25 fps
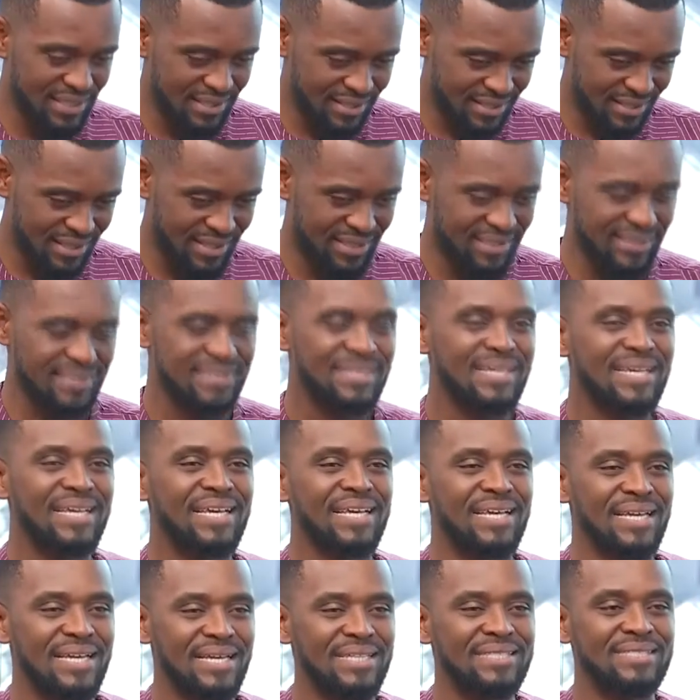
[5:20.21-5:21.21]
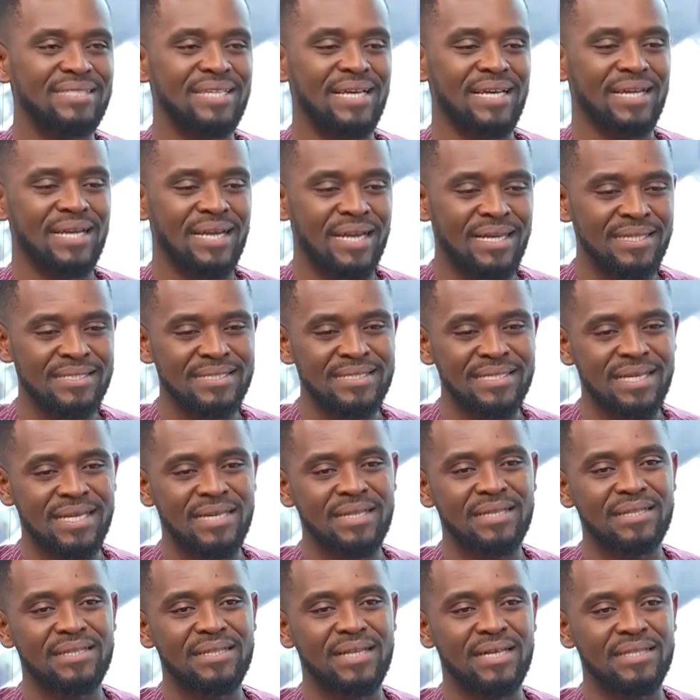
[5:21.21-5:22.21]
Yes, it's a
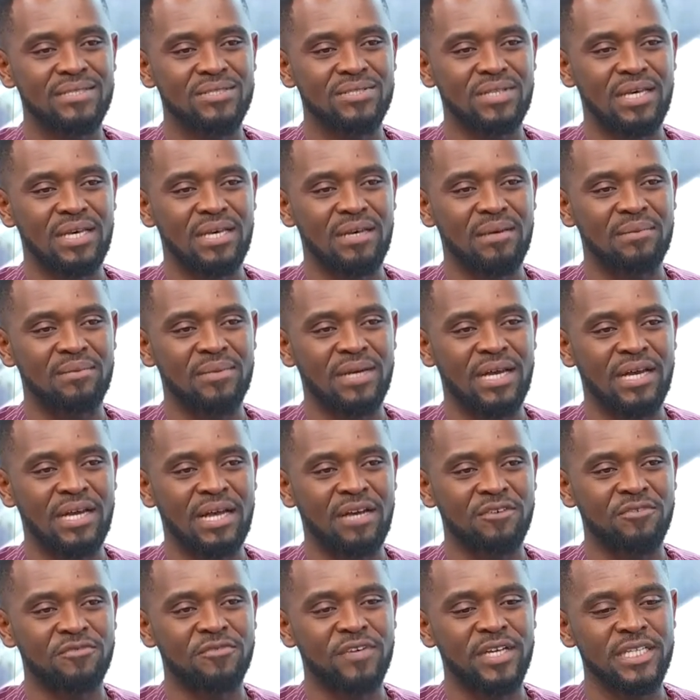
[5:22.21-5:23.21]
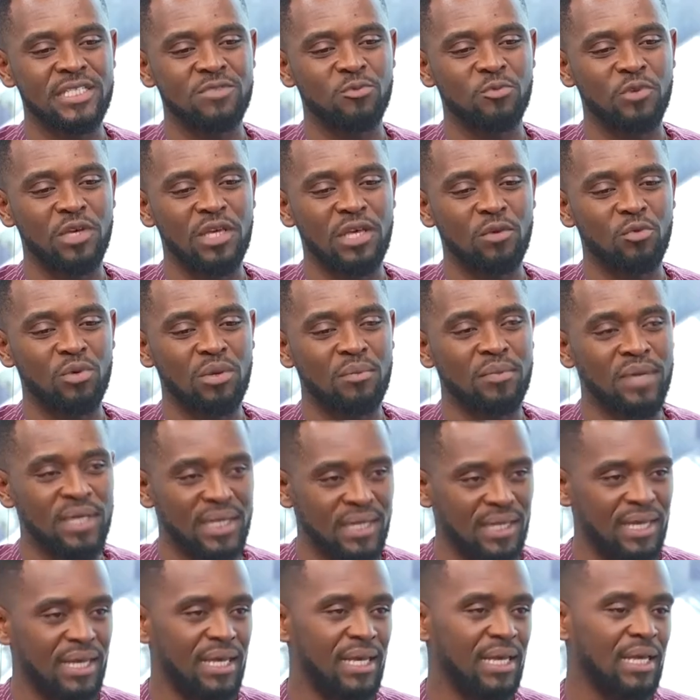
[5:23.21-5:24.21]
cancer that affects
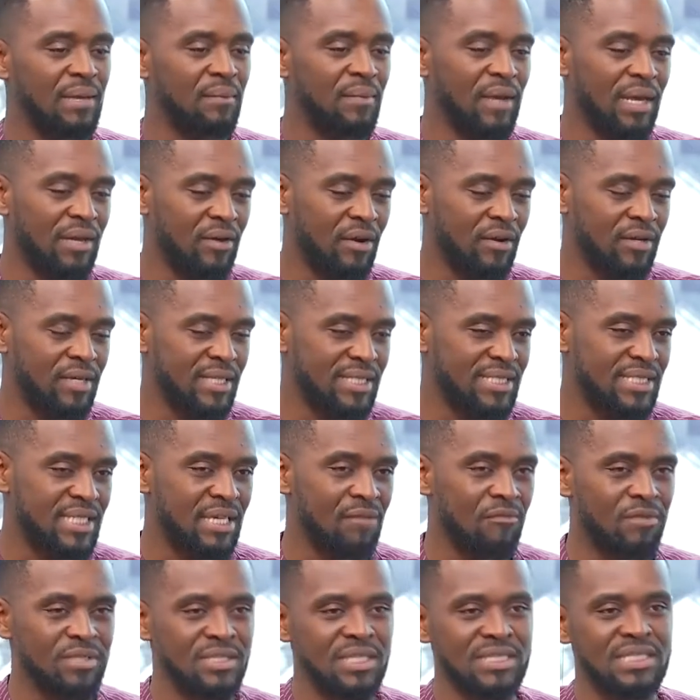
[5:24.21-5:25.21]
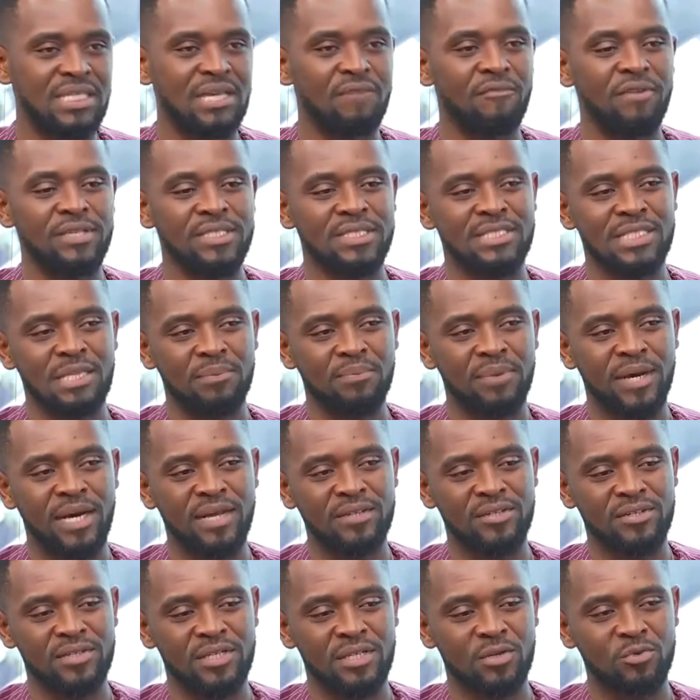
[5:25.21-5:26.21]
women around the cervix. The cervix is the
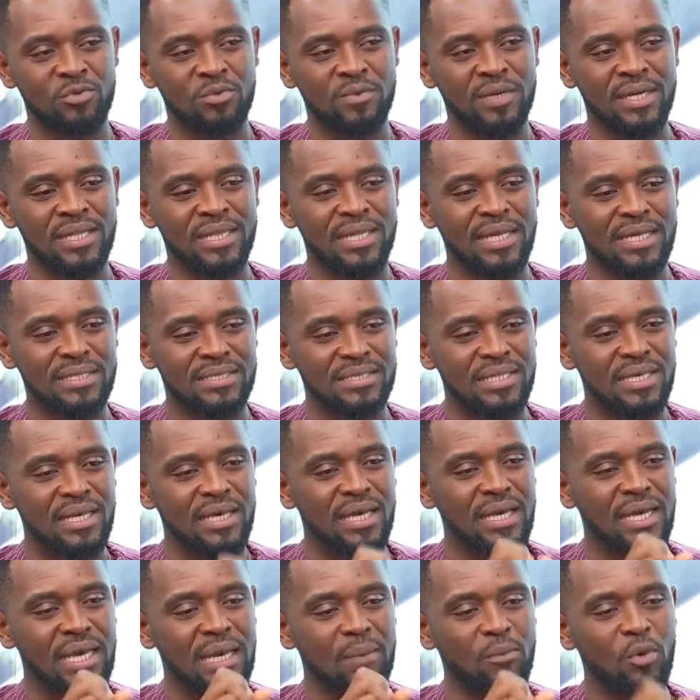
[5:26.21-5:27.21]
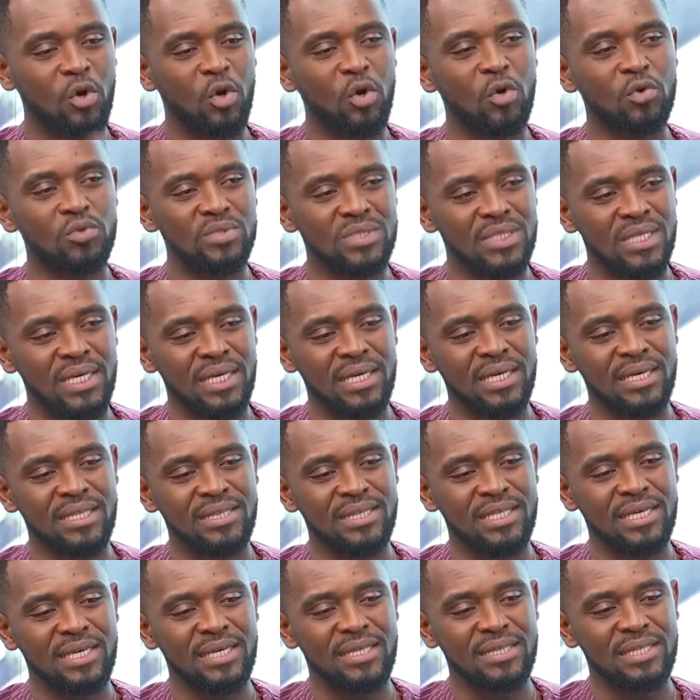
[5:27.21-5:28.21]
part of the woman that holds
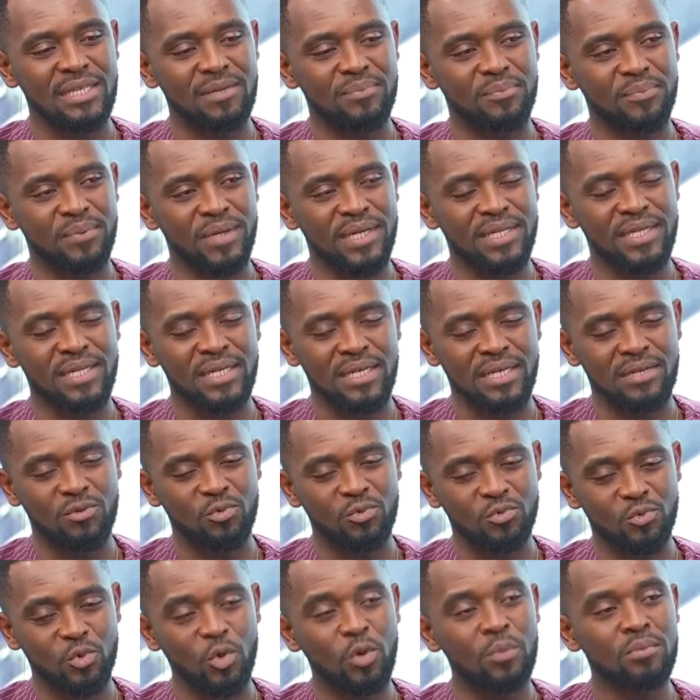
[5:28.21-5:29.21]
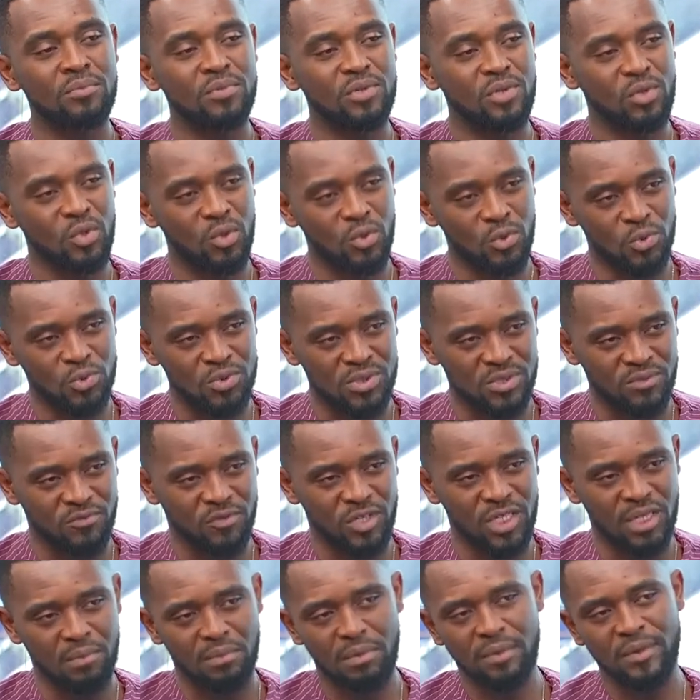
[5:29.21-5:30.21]
the womb closed
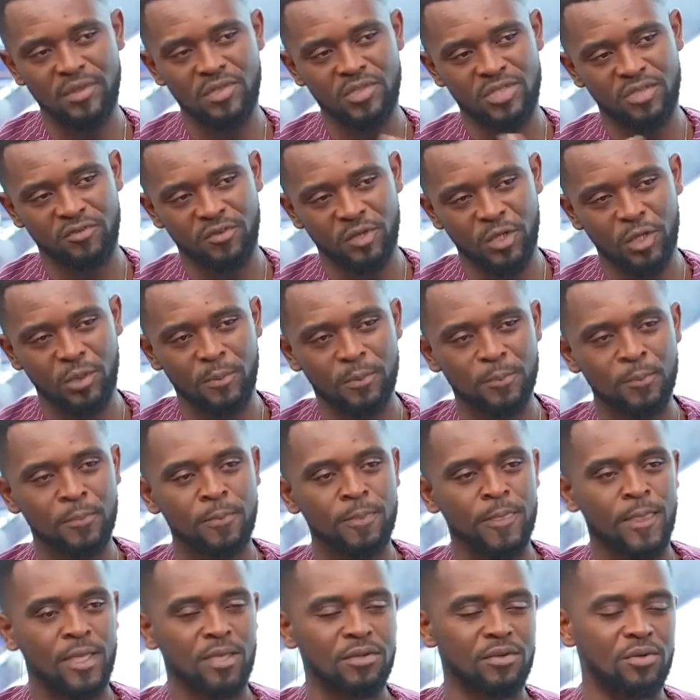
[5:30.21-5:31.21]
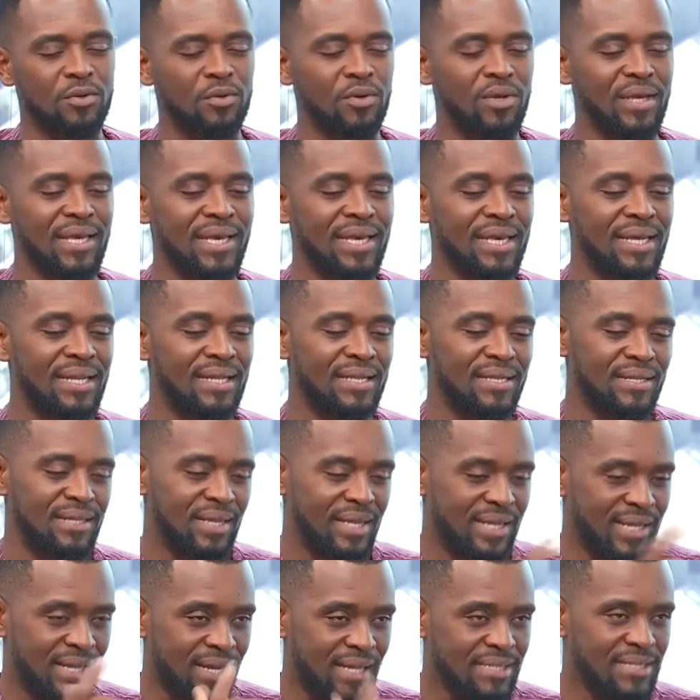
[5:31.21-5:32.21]
for the baby to develop. You know, and
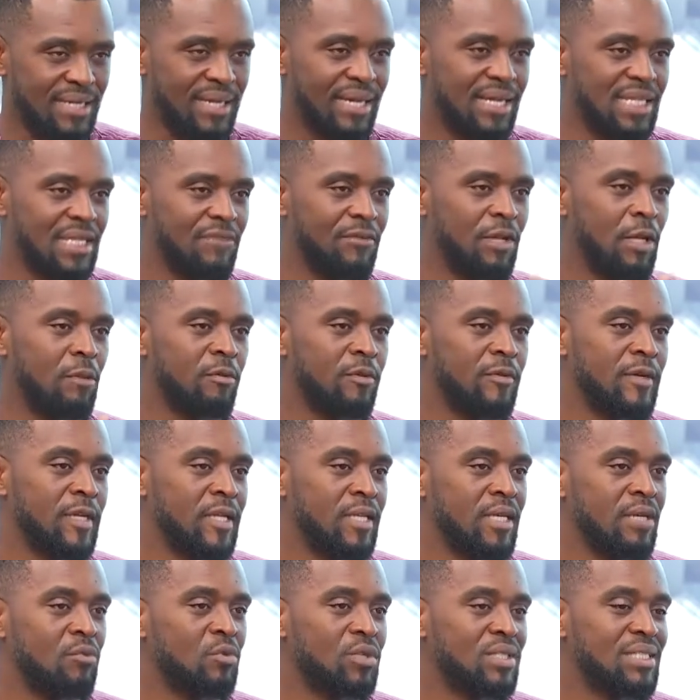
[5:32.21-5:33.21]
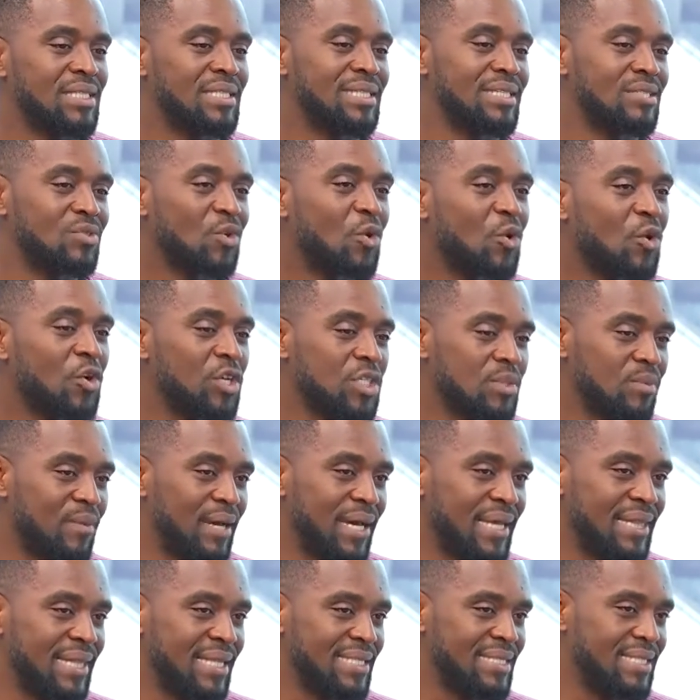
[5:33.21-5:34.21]
a cancer can develop over there, which is caused
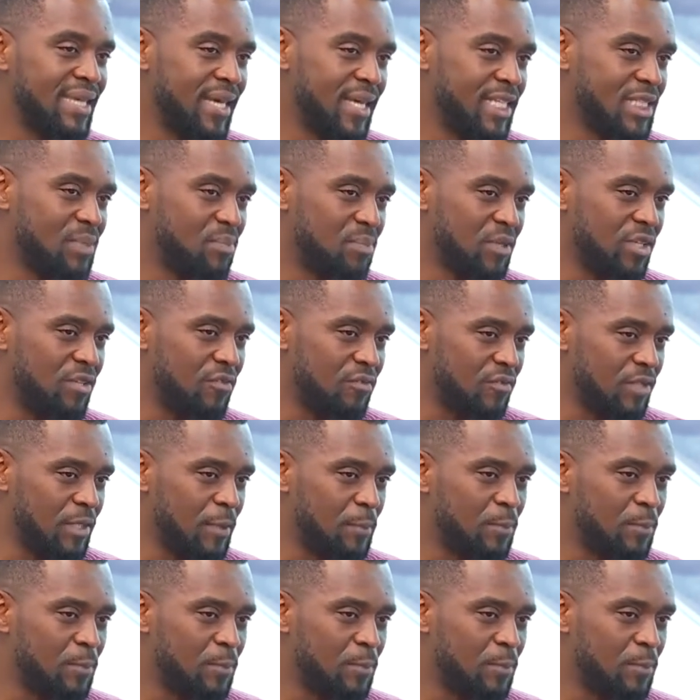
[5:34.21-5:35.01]
by this HPV.